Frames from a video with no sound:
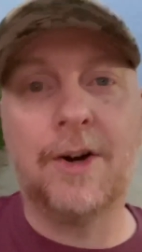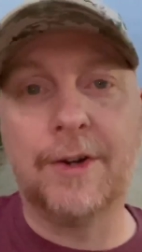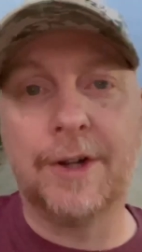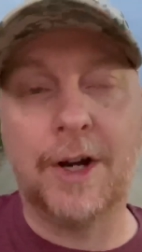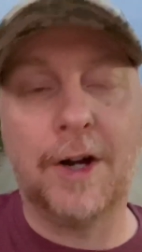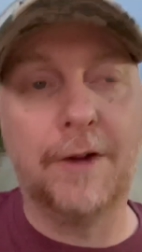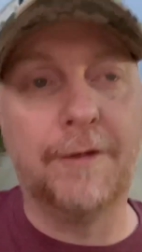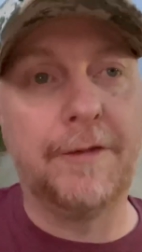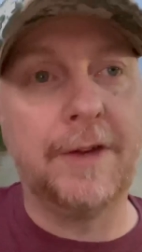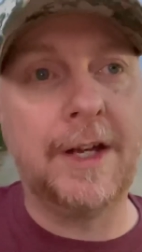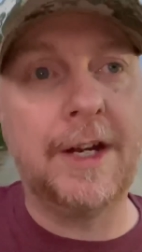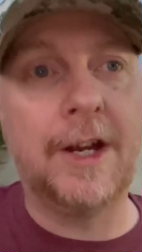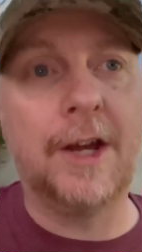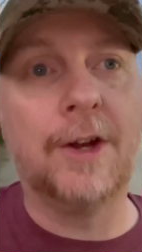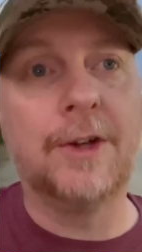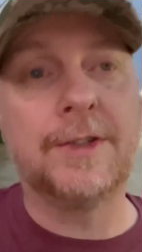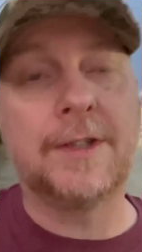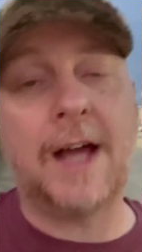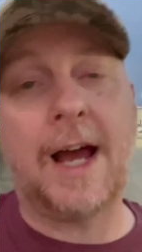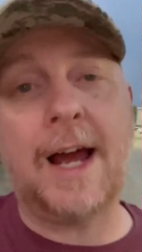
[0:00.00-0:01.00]
in her
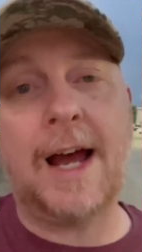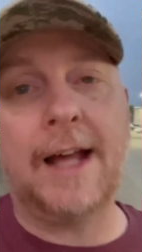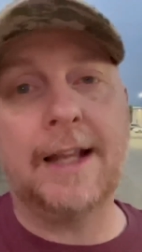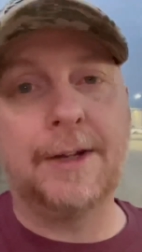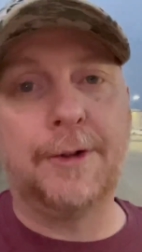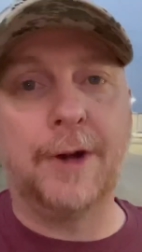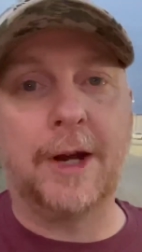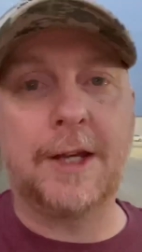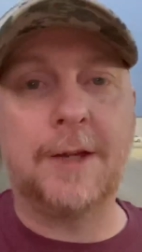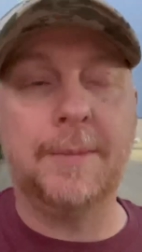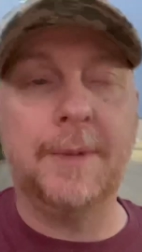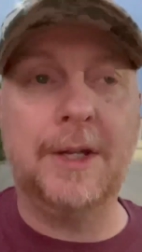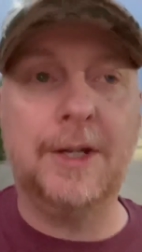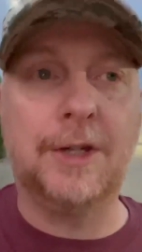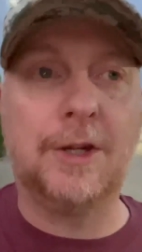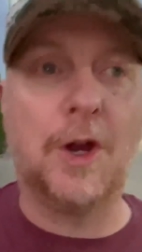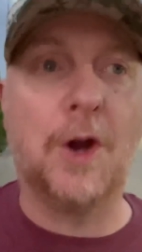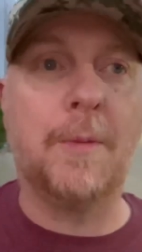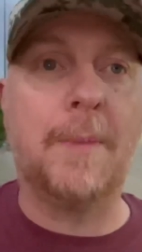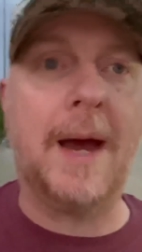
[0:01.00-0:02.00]
videos, I highly recommend
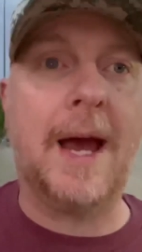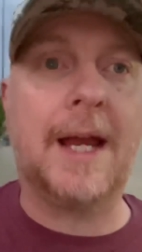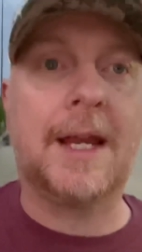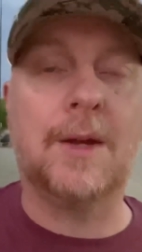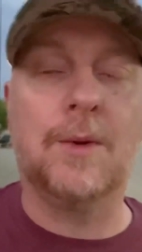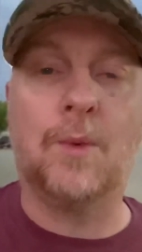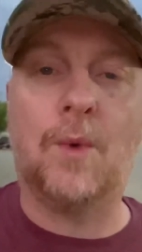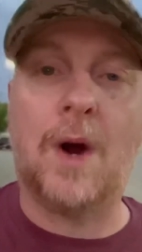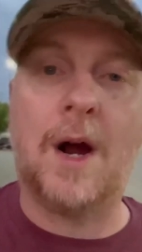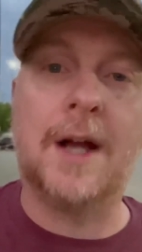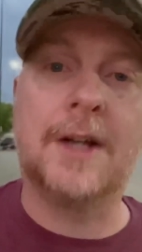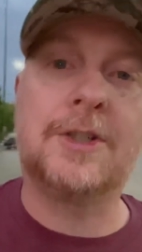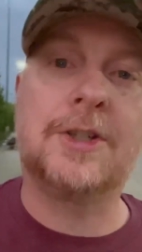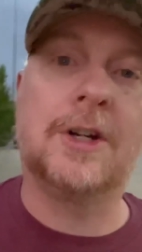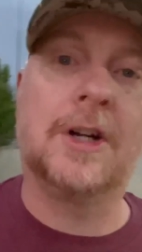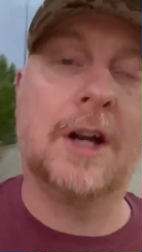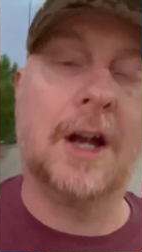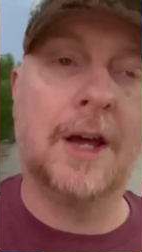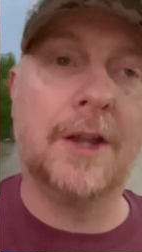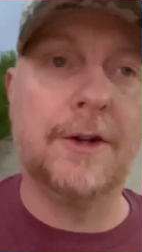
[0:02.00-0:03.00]
you go back and watch
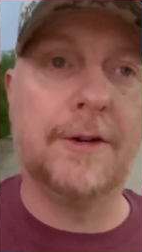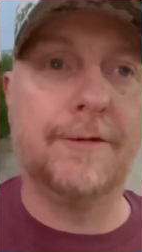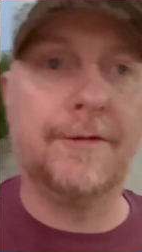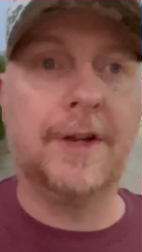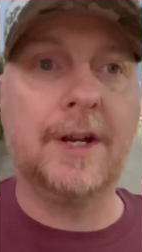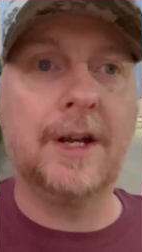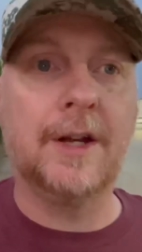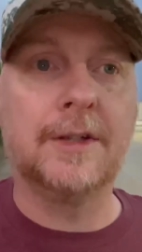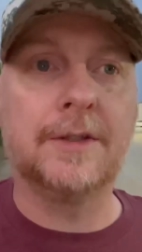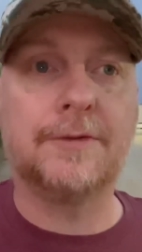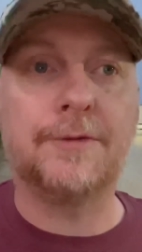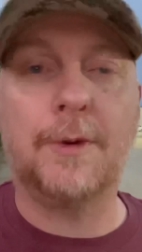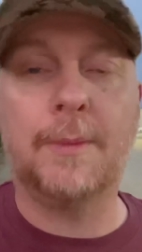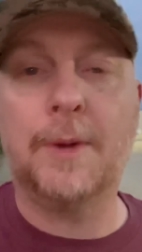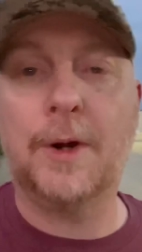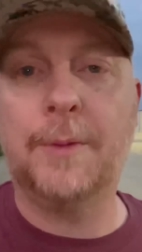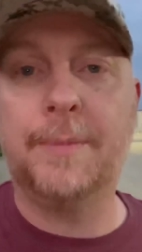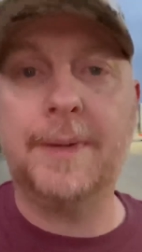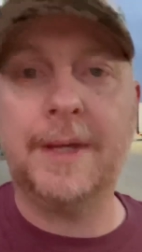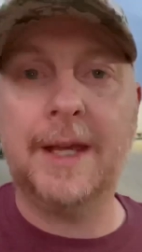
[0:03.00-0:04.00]
her other videos
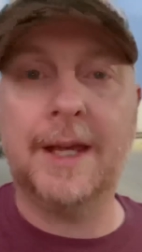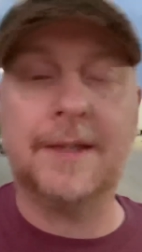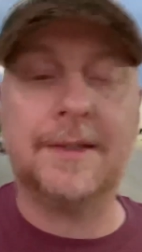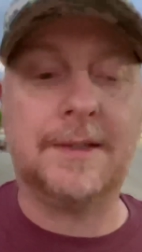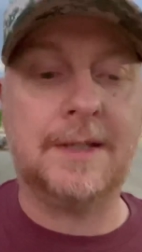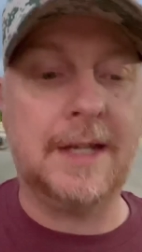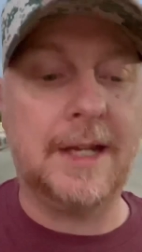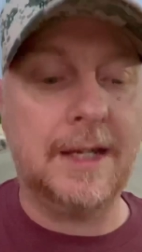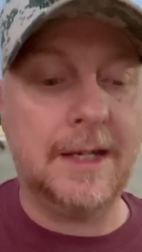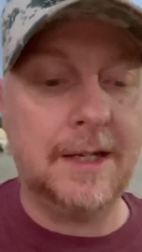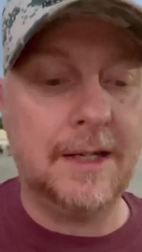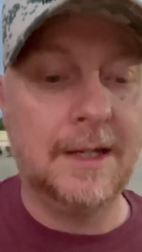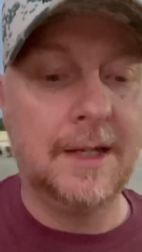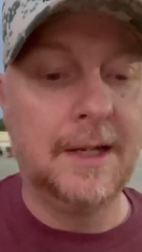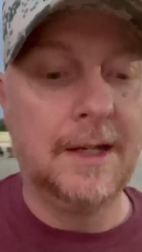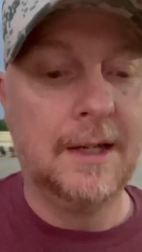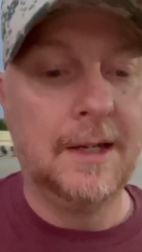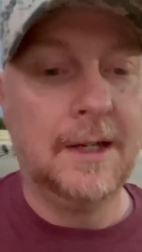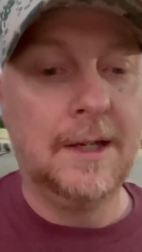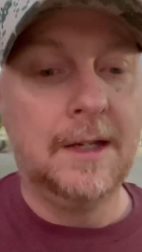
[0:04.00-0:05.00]
from her PSD.
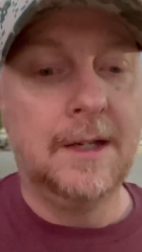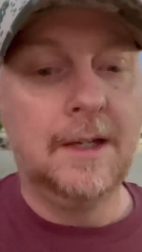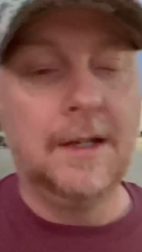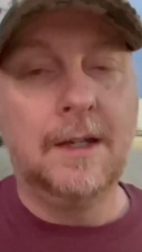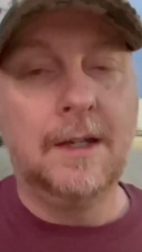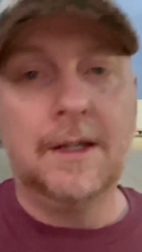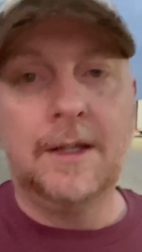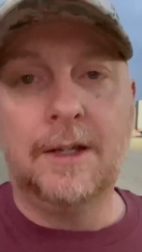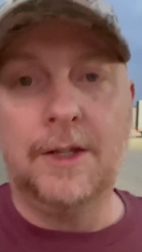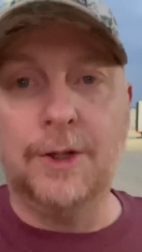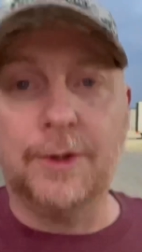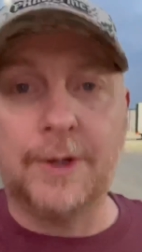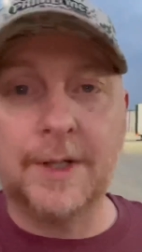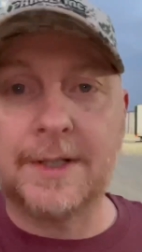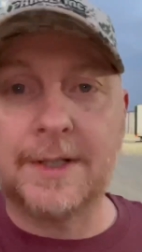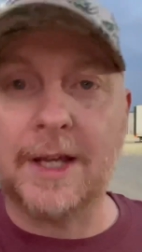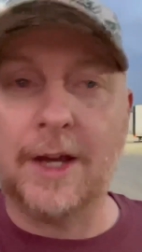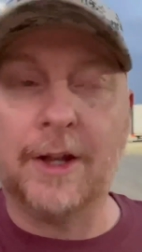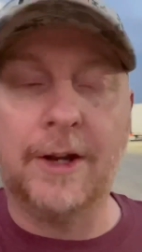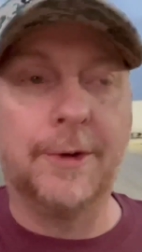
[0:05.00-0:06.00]
You
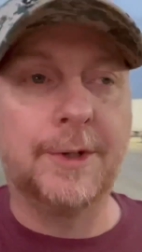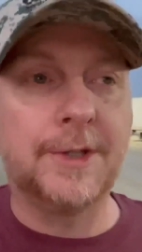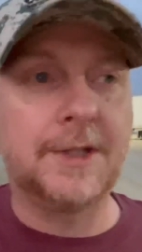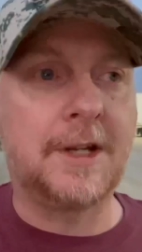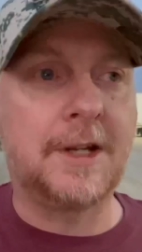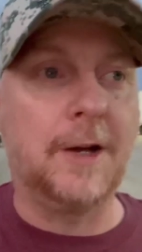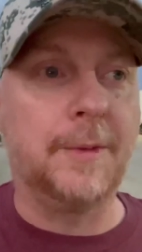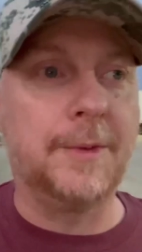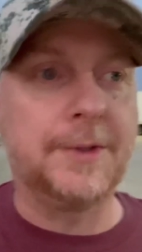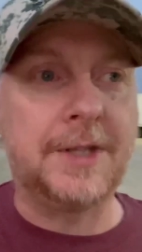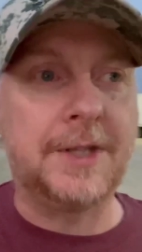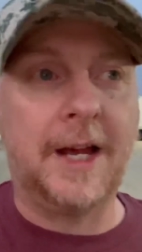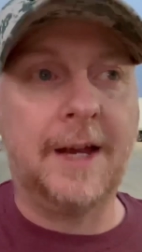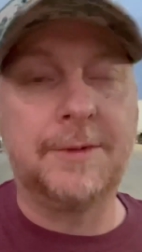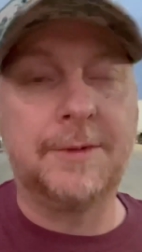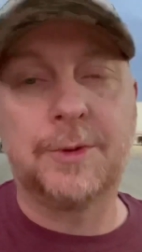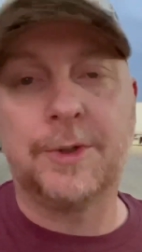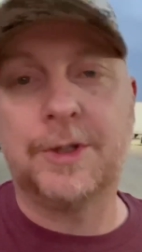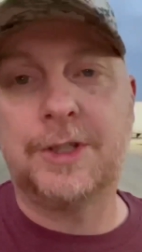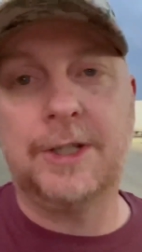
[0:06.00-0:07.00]
could tell there was a couple
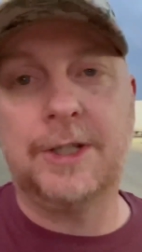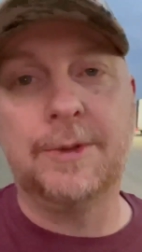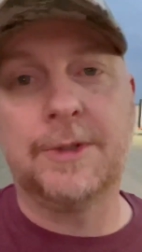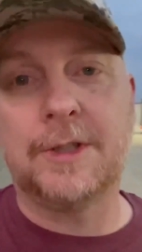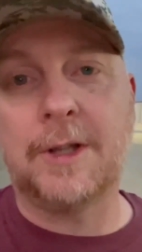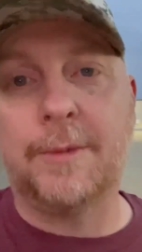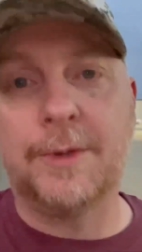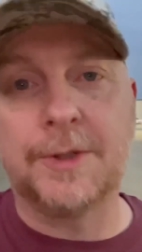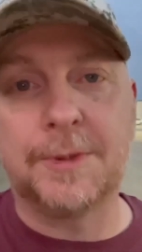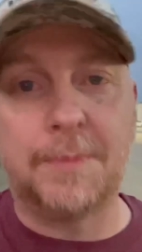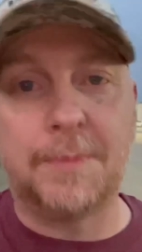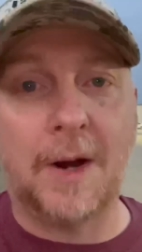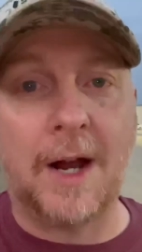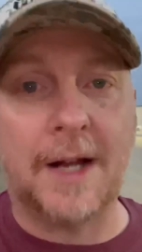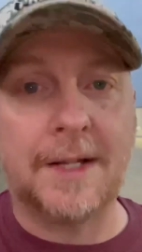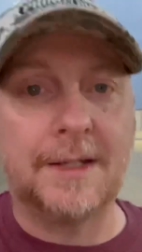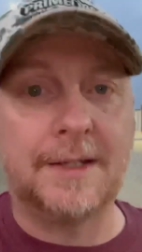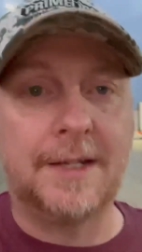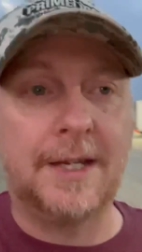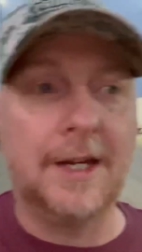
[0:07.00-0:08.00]
times where she was almost
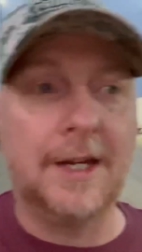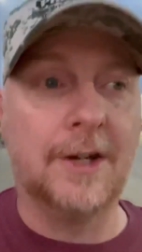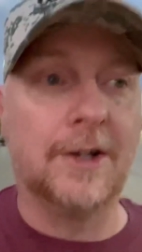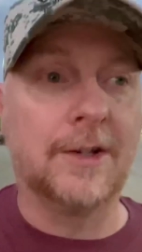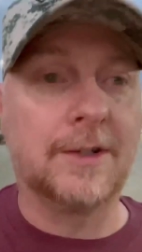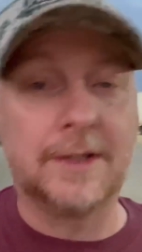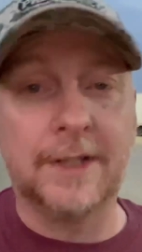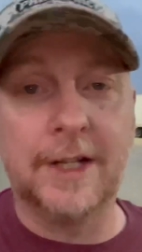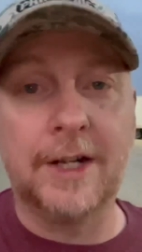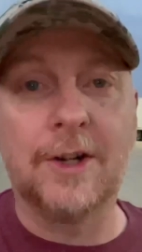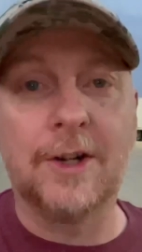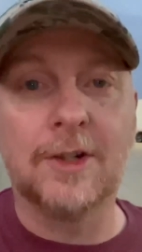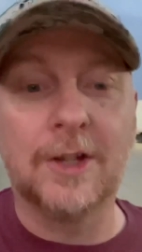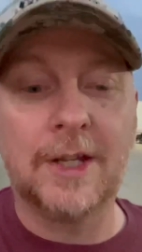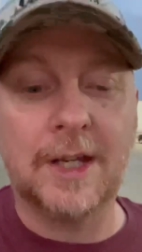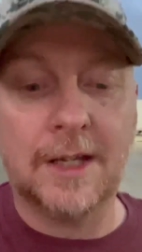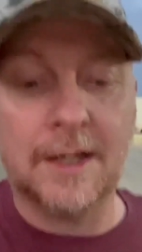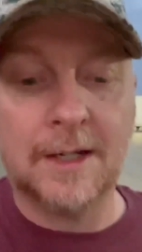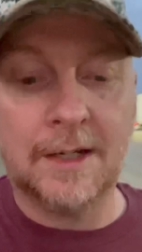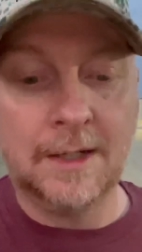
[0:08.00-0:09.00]
brought to tears, literally.